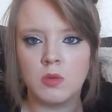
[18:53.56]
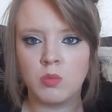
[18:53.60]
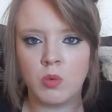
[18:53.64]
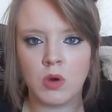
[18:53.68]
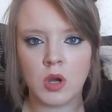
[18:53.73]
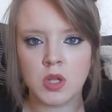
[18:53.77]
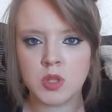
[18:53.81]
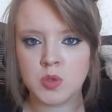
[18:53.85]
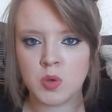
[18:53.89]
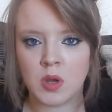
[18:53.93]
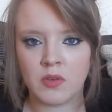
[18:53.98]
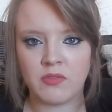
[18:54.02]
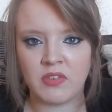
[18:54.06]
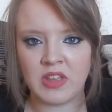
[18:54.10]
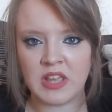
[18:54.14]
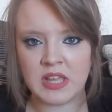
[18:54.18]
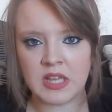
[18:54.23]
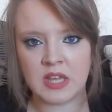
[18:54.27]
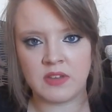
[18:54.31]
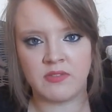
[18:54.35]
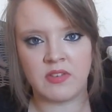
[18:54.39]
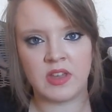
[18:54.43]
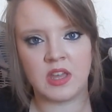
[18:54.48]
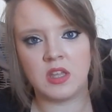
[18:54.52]
What do I
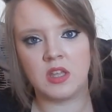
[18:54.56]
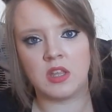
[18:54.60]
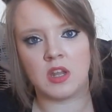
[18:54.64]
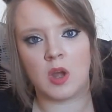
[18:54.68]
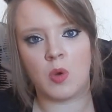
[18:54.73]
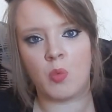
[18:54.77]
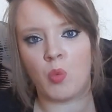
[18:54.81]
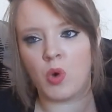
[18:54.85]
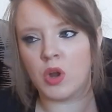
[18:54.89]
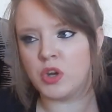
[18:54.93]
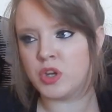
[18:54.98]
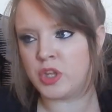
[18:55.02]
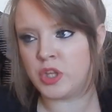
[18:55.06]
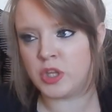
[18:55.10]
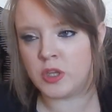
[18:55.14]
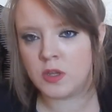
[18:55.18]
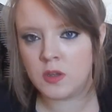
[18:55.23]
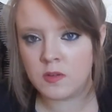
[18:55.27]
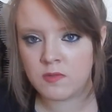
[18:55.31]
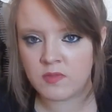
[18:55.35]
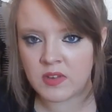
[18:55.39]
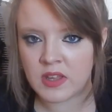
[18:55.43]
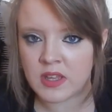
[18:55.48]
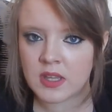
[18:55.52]
think of it? You know, what do
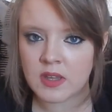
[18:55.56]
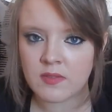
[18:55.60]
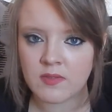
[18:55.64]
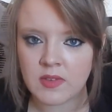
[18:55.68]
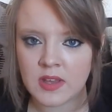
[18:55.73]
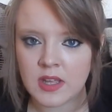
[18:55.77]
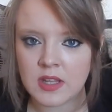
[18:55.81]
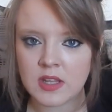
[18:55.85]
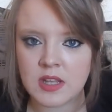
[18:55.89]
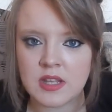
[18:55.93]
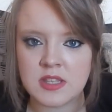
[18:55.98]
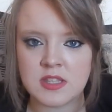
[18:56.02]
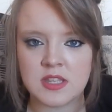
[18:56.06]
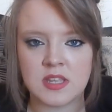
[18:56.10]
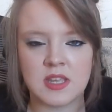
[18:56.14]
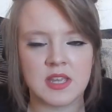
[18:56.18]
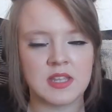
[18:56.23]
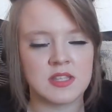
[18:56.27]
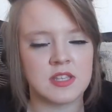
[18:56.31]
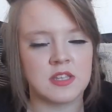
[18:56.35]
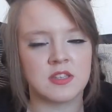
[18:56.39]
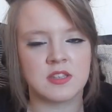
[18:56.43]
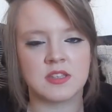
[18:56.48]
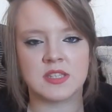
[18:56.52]
you think of it?
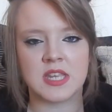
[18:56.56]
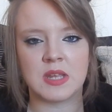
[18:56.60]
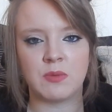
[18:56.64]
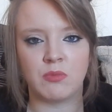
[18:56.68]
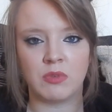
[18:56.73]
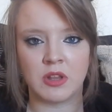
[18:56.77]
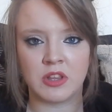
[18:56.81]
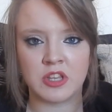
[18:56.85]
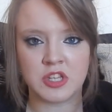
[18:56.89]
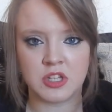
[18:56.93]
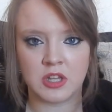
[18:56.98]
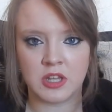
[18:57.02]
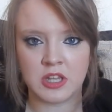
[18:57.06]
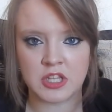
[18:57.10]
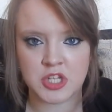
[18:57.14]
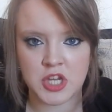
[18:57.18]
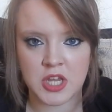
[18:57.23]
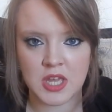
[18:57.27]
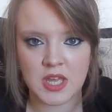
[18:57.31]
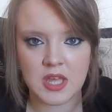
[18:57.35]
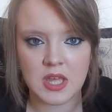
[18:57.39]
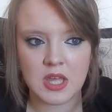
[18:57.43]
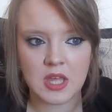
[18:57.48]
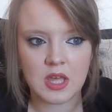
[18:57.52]
It doesn't seem
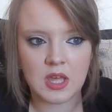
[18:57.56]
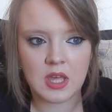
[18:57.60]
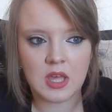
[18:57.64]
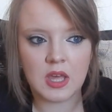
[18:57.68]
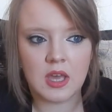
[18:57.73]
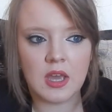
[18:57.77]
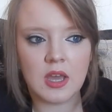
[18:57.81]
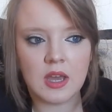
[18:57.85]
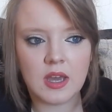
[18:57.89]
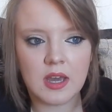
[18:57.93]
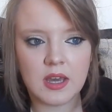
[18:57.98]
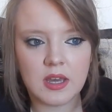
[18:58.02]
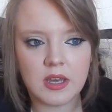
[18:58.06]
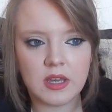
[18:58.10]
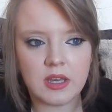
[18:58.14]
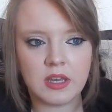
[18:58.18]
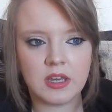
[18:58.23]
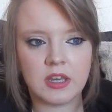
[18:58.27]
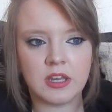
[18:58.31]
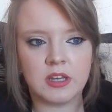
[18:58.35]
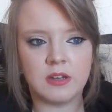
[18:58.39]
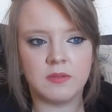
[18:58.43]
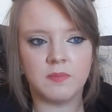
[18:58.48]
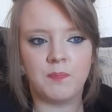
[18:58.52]
legit.
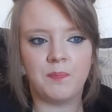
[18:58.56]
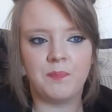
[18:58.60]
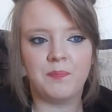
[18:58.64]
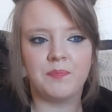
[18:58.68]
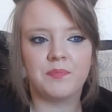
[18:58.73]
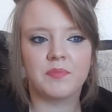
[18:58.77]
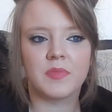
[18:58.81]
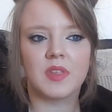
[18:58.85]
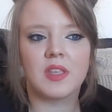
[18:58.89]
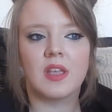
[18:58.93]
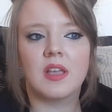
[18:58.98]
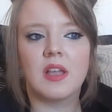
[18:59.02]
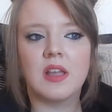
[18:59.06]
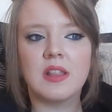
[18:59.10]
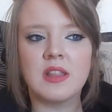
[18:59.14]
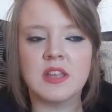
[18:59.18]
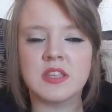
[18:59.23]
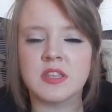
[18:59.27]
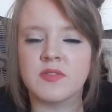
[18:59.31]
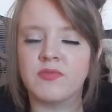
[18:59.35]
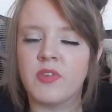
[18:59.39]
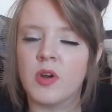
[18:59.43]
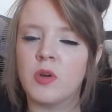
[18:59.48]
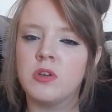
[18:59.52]

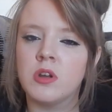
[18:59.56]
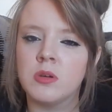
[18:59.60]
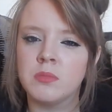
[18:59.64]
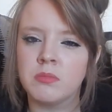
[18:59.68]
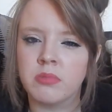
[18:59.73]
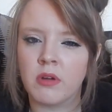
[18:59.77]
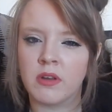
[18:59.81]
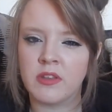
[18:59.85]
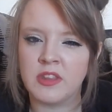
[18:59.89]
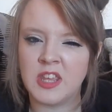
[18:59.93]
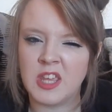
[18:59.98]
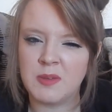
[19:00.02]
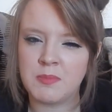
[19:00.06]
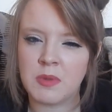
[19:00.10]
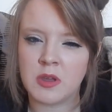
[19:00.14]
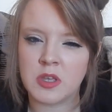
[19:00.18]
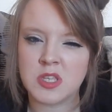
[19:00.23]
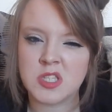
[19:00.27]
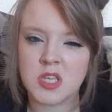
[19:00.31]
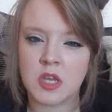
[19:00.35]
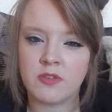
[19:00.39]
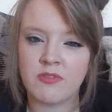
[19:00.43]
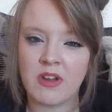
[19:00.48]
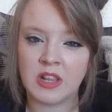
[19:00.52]
There's a phone number on the email,
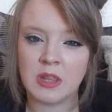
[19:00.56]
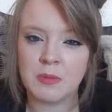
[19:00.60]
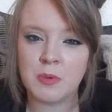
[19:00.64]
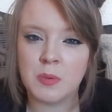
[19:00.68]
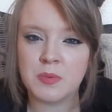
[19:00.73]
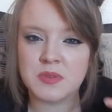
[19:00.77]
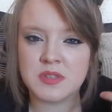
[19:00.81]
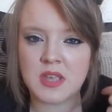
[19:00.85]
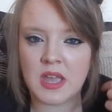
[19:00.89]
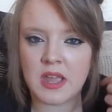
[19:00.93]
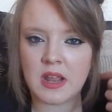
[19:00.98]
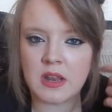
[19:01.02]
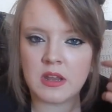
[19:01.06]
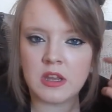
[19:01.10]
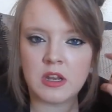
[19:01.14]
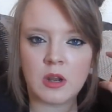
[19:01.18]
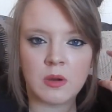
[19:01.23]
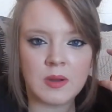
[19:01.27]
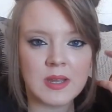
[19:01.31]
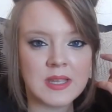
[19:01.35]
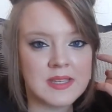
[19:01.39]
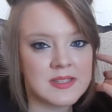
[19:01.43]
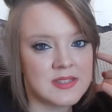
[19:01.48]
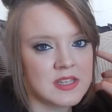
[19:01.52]
so I rang them up saying, you
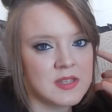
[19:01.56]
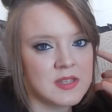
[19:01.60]
know, is